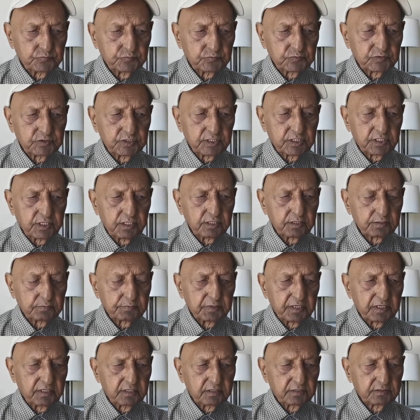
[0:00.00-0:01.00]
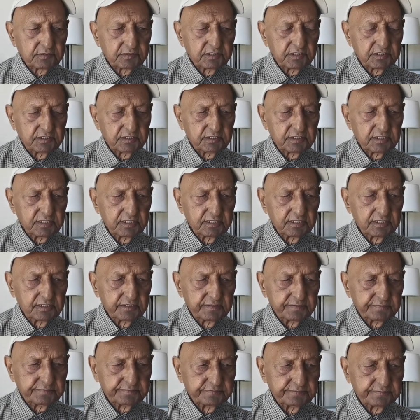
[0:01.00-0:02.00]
the color bars in the